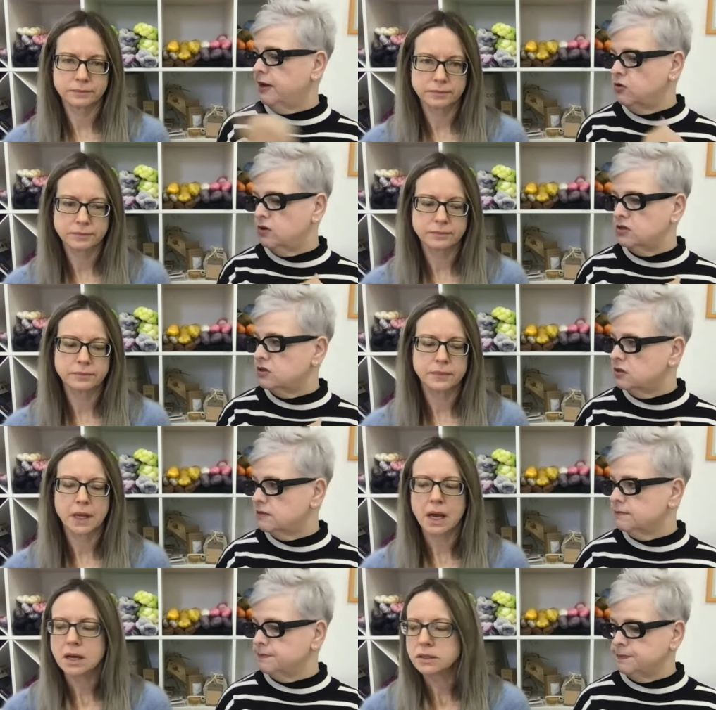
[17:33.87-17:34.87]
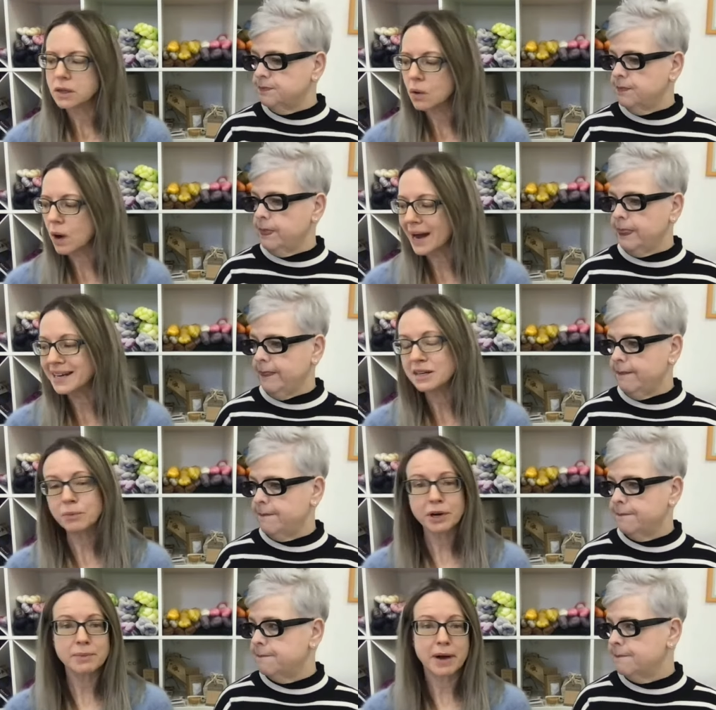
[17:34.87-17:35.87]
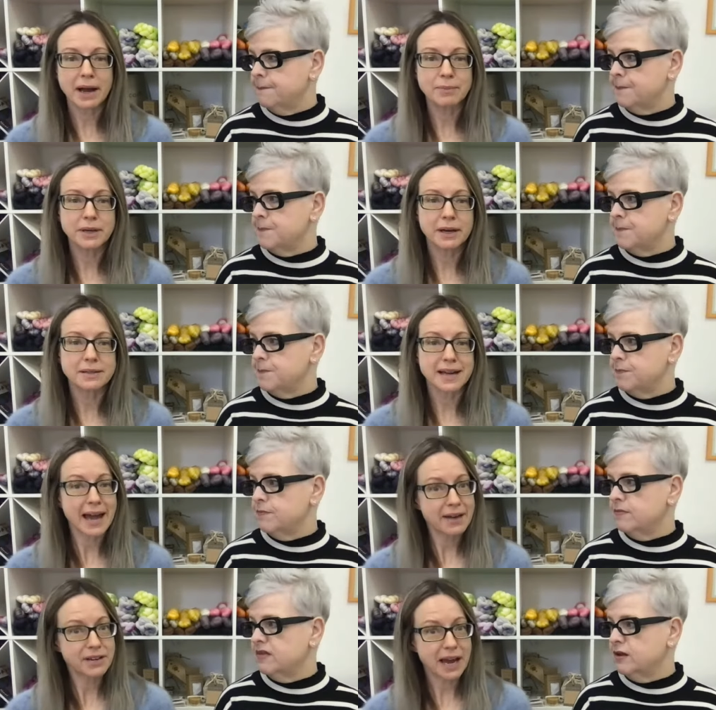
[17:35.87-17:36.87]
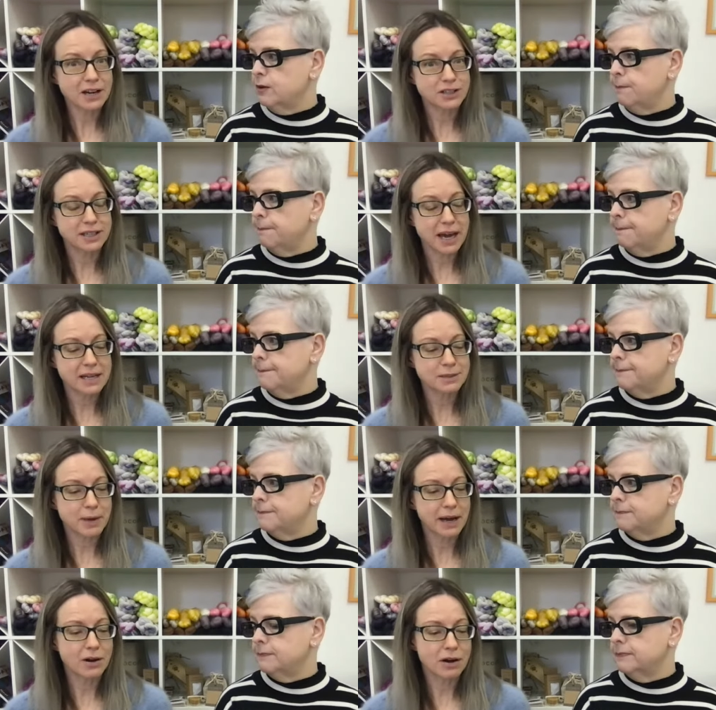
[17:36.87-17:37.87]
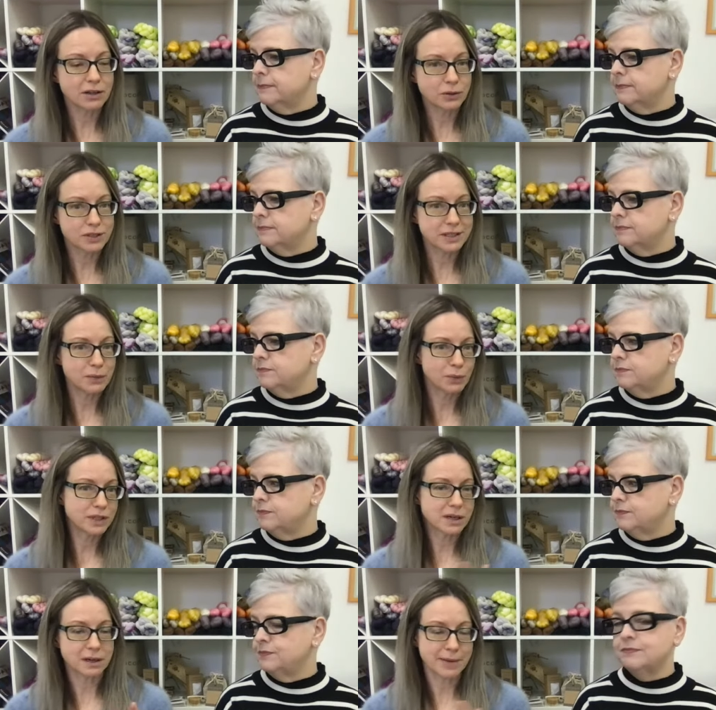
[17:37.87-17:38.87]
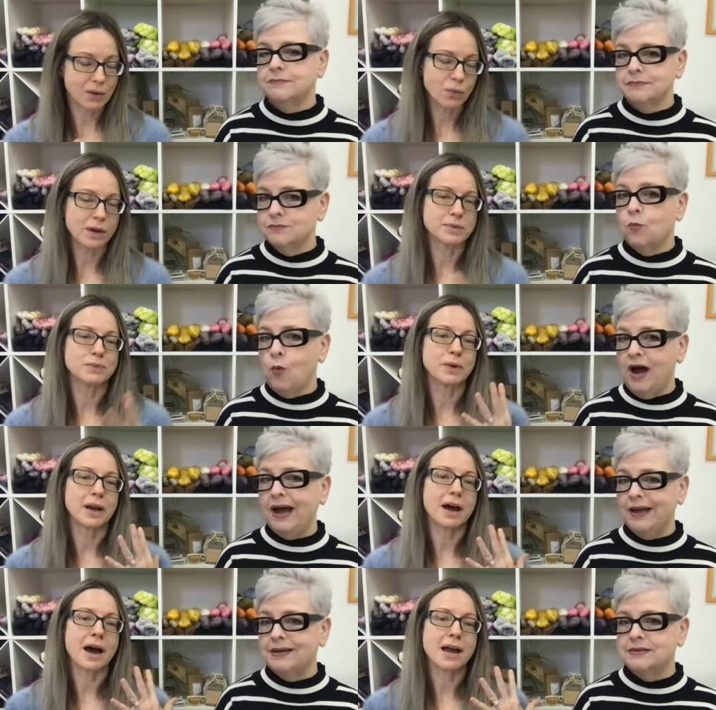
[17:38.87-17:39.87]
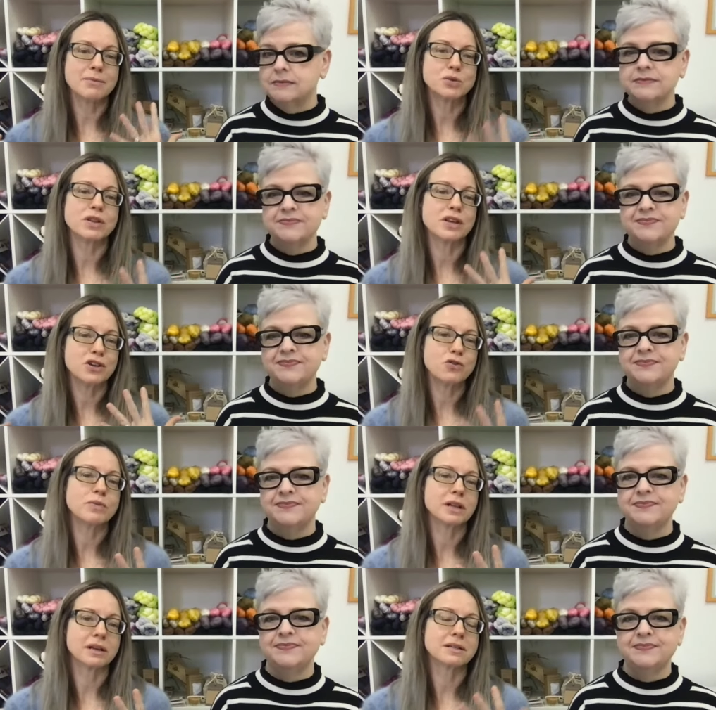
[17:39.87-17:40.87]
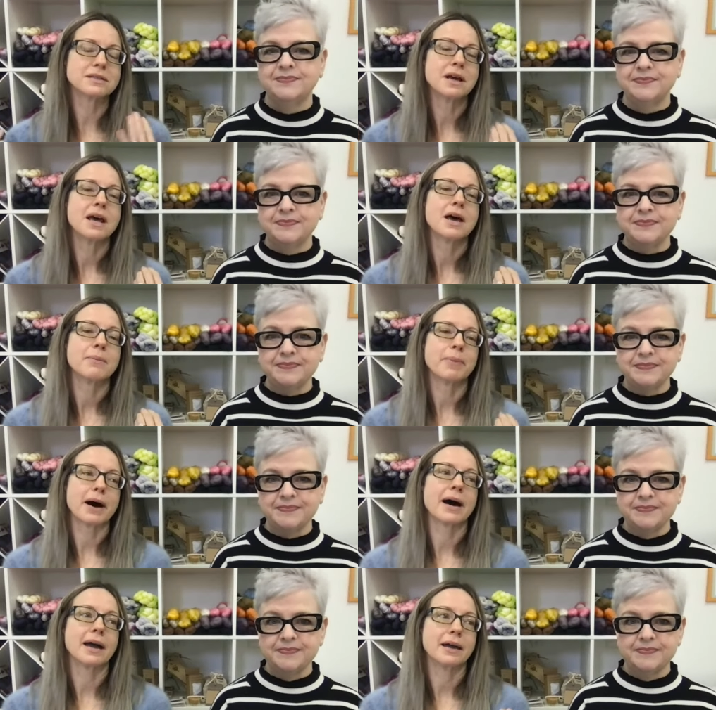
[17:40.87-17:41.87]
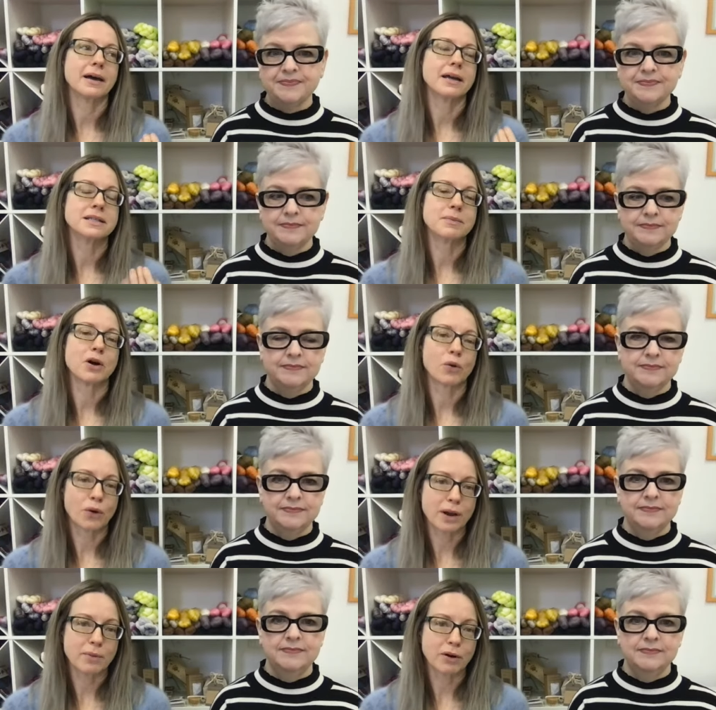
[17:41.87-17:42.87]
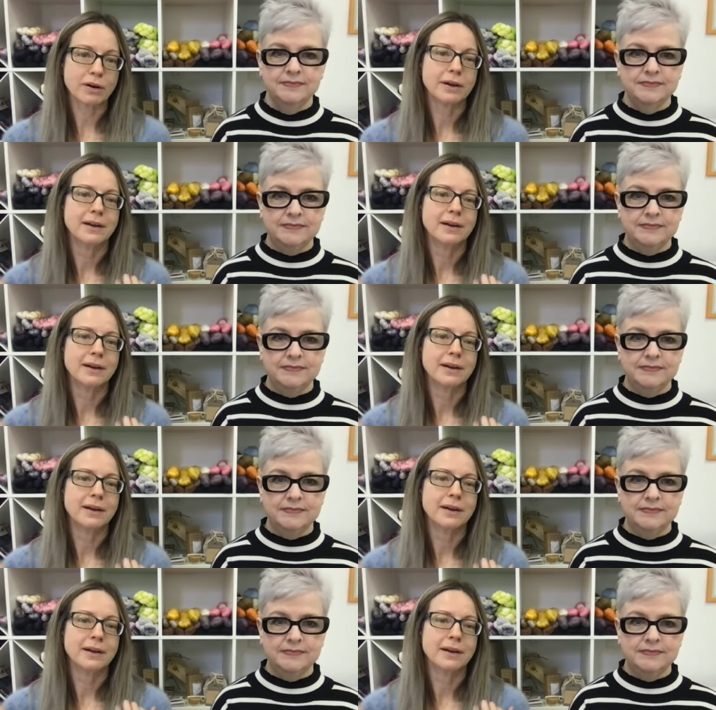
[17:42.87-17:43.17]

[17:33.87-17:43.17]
Speaker 1: about yours?
Speaker 2: So I didn't bring mine because I haven't actually cast mine on. You'll see when we talk about WIPs, Why? but I'm doing the Humulus by Isabell Kraemer,